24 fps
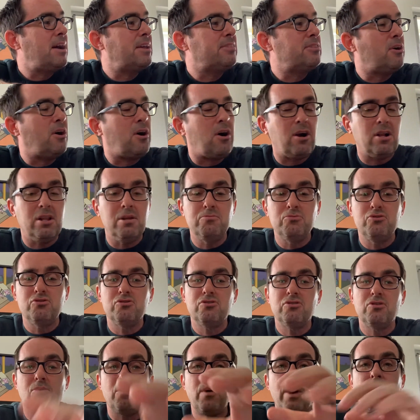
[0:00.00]
at the Harlem
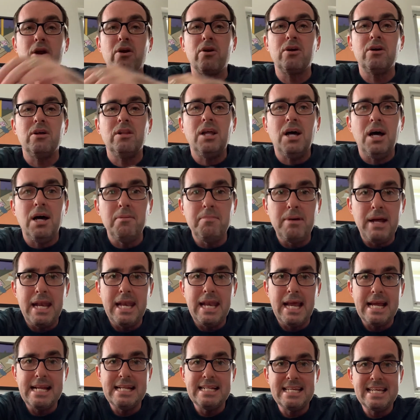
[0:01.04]
Square Club,
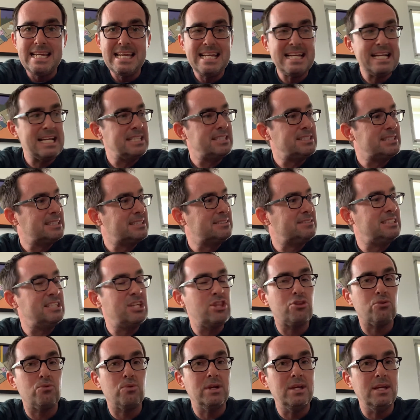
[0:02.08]

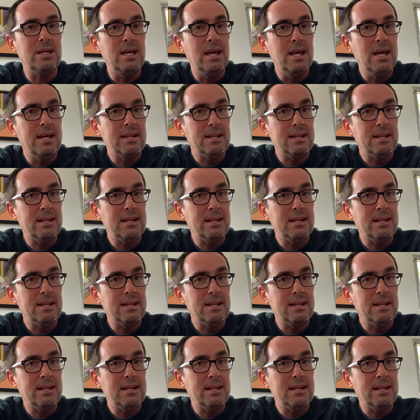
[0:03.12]
1963.